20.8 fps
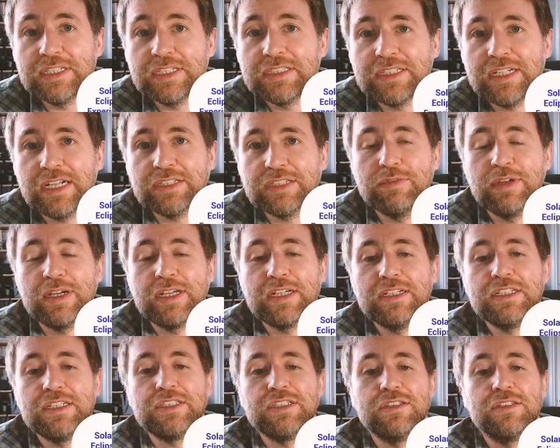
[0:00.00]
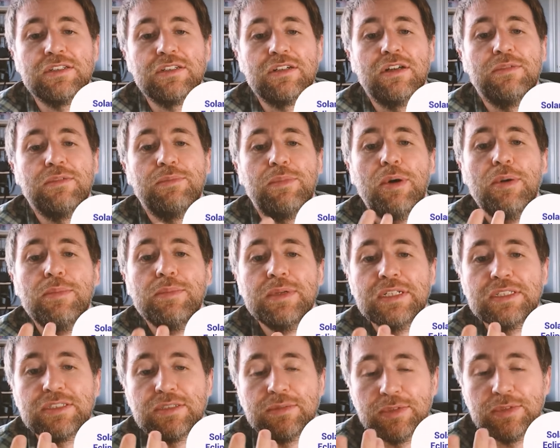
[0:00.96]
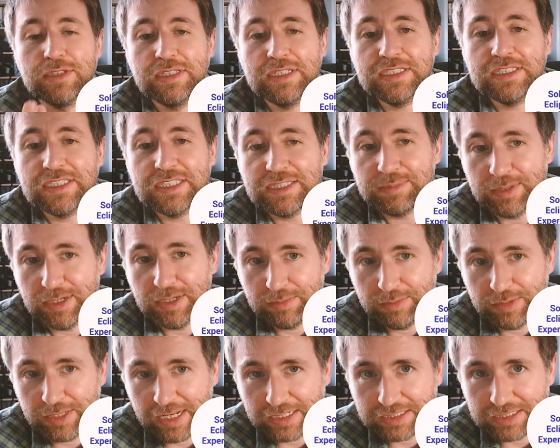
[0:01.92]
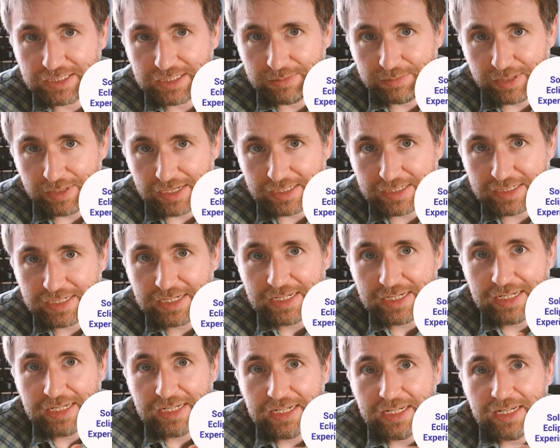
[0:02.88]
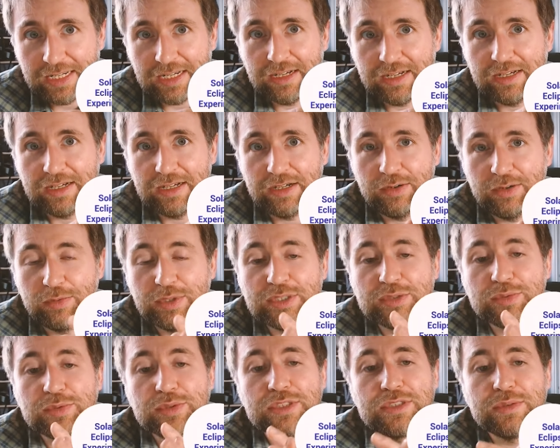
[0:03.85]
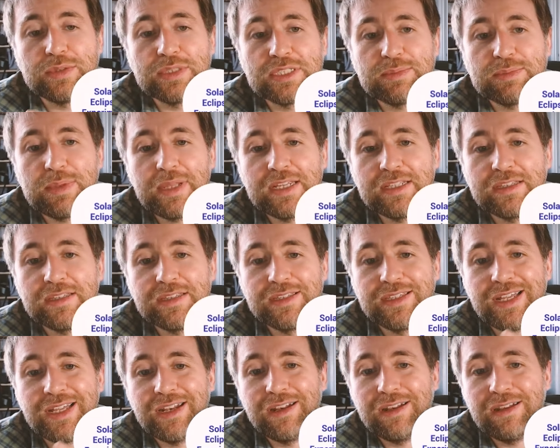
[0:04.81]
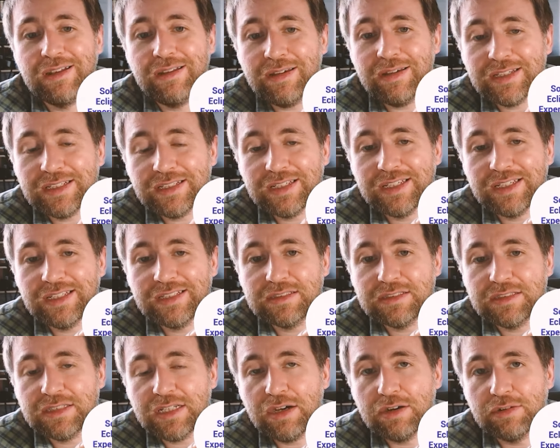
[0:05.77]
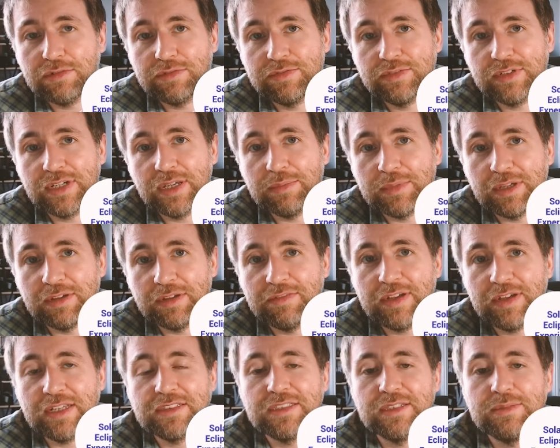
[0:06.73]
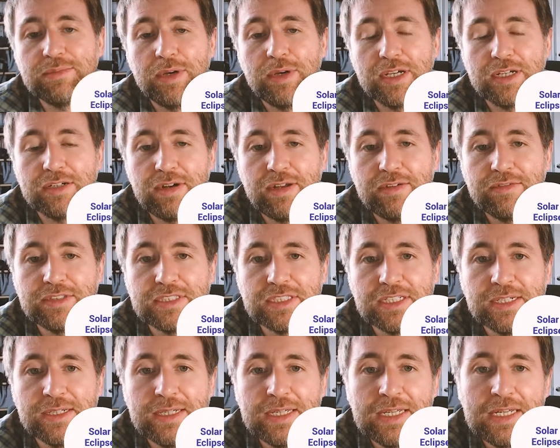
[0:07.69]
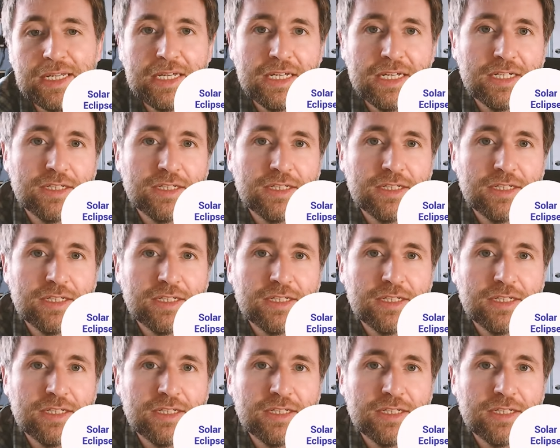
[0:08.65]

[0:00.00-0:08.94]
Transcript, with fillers: was the international recognition and the kind of populism that this experiment actually made, uh, which was to explain that light itself can be affected by gravity.